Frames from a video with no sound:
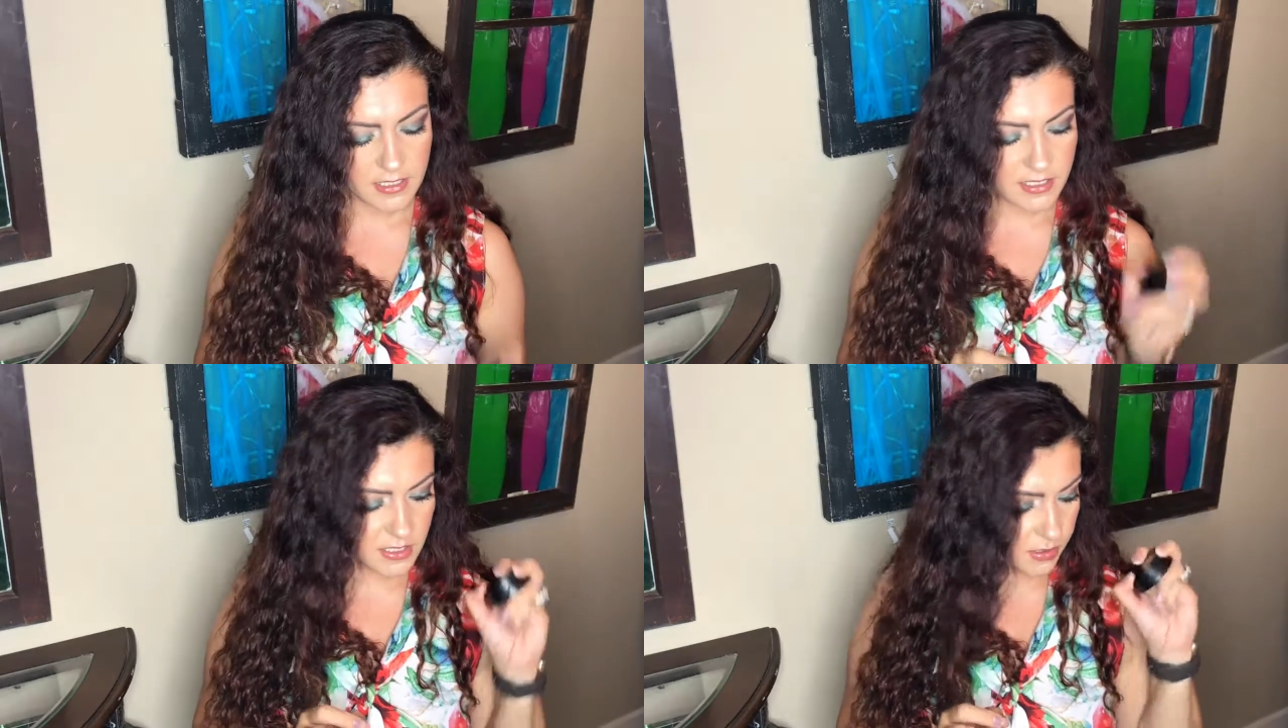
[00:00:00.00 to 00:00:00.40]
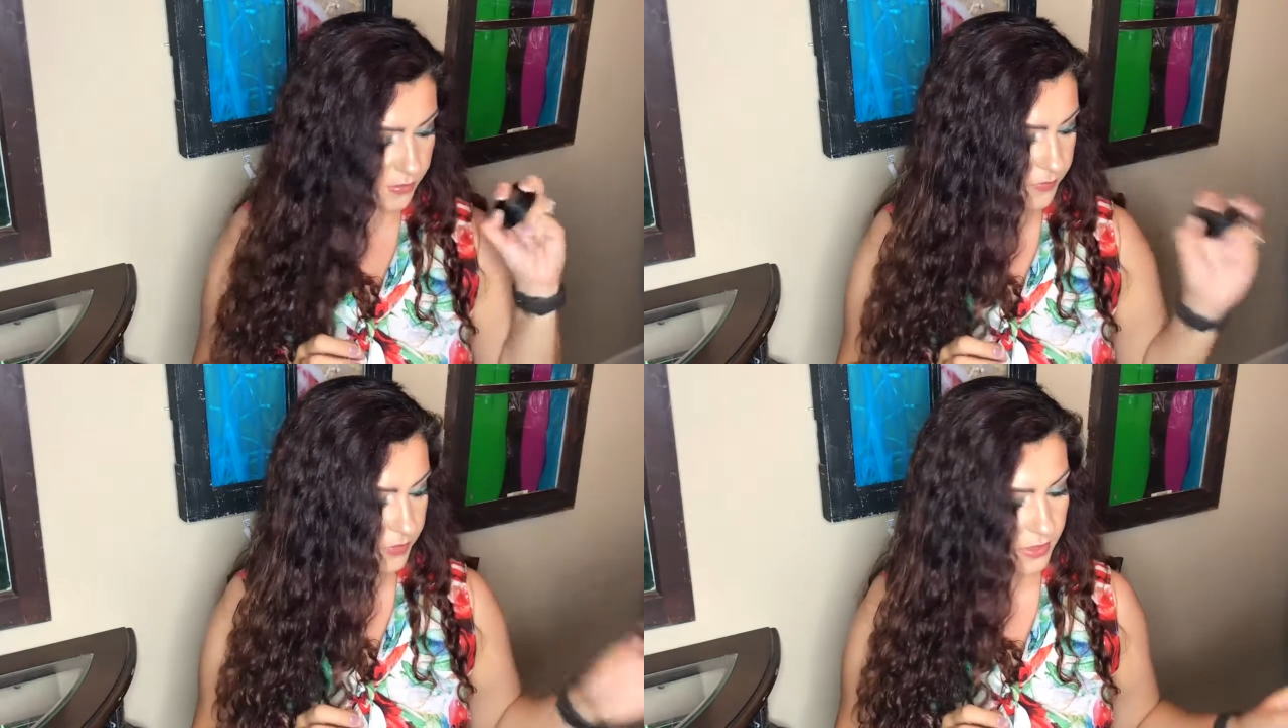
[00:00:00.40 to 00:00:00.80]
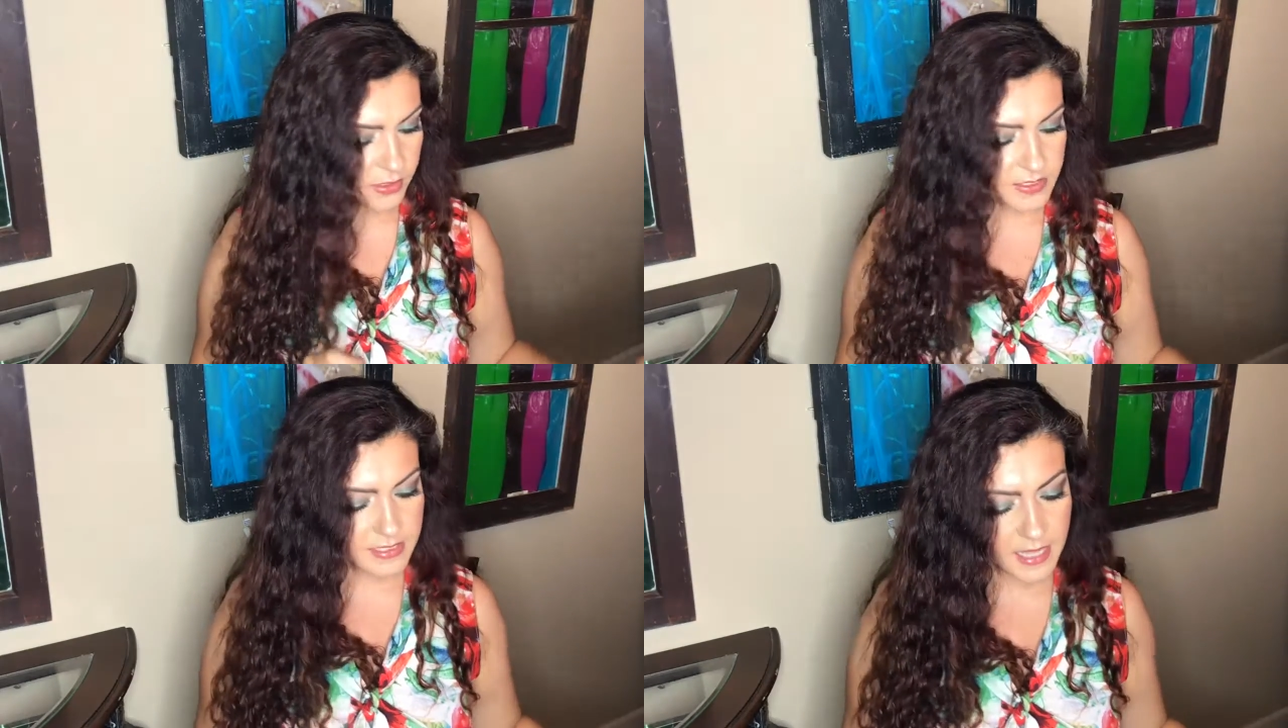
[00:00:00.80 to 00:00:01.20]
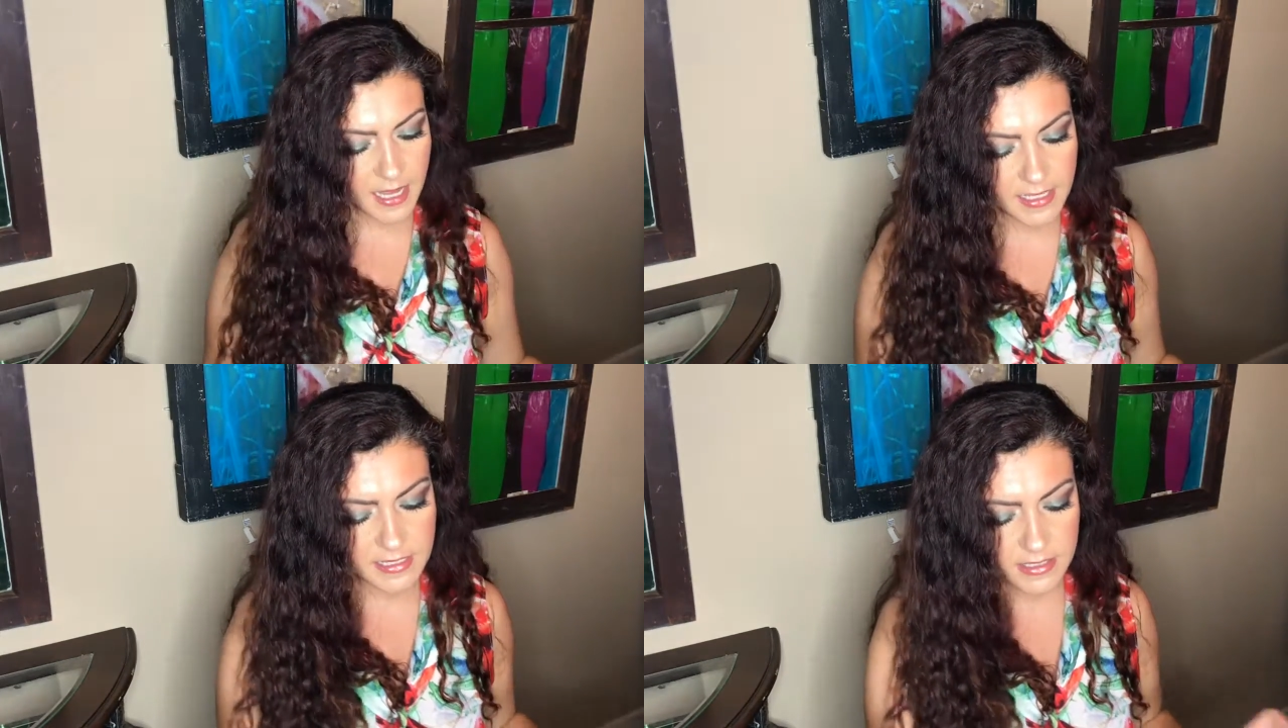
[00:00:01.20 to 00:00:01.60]
So there's
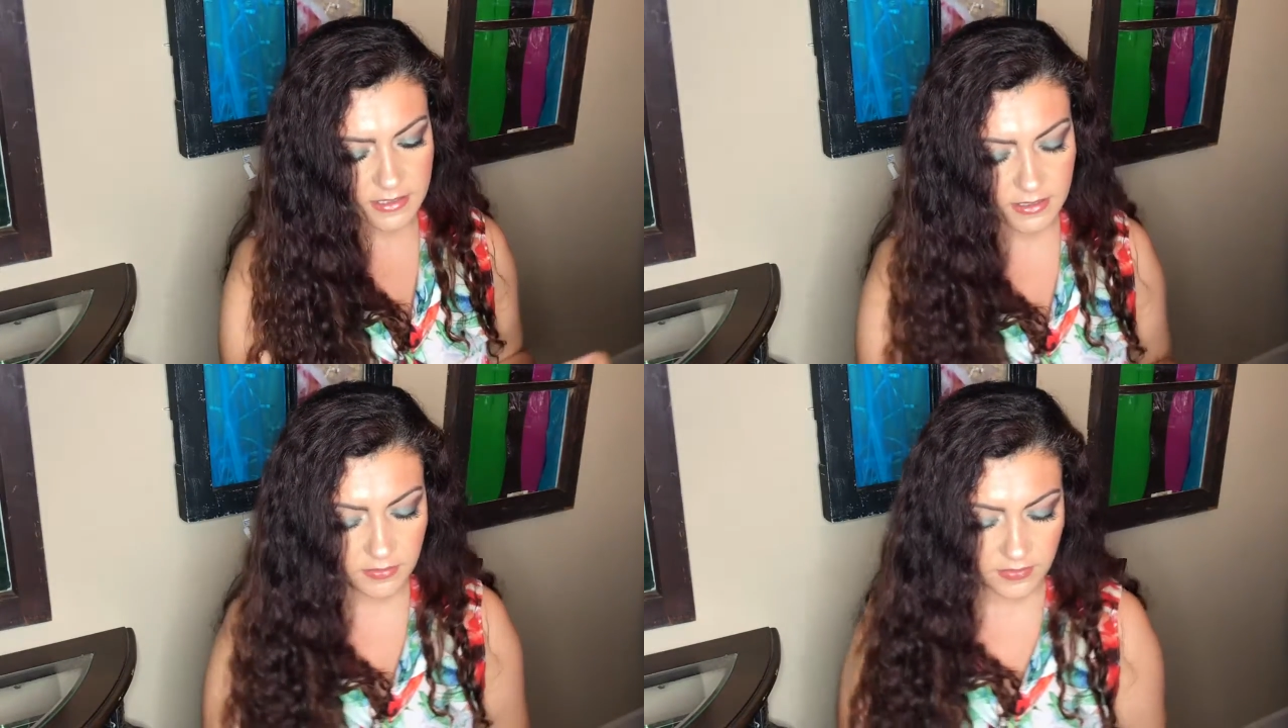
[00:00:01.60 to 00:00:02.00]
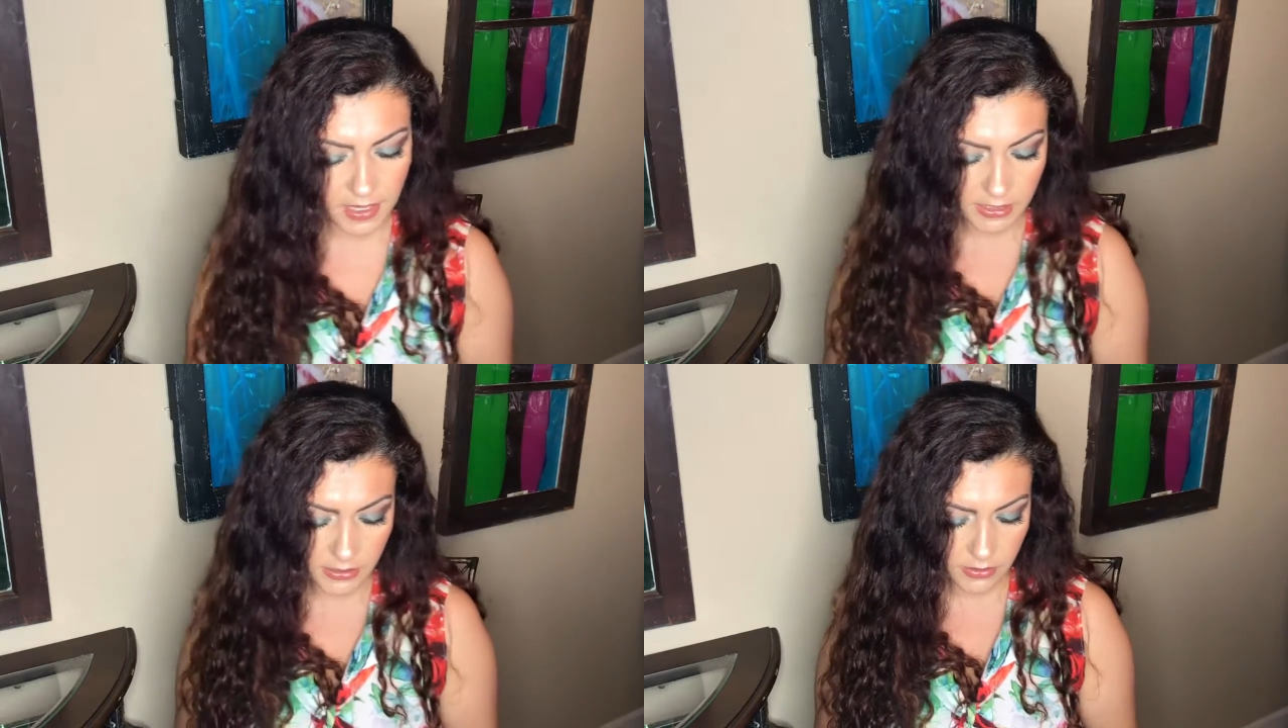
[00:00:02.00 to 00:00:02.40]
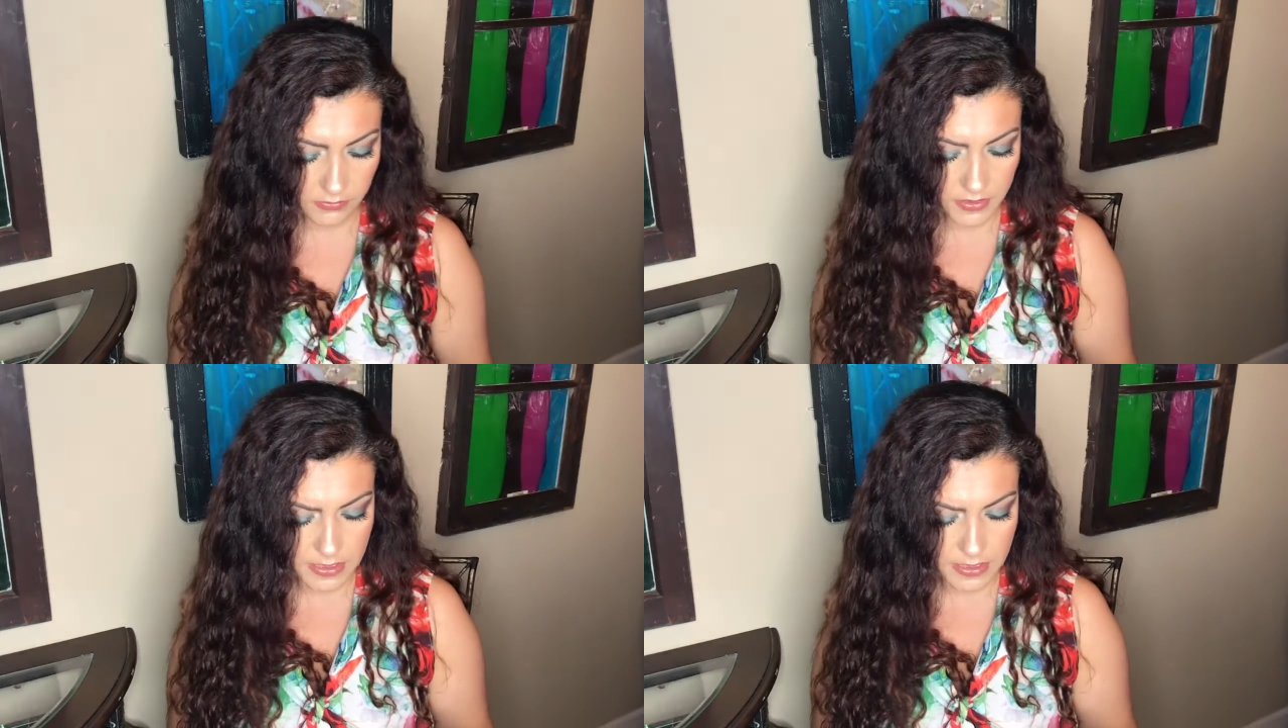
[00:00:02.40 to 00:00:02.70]
that. The value of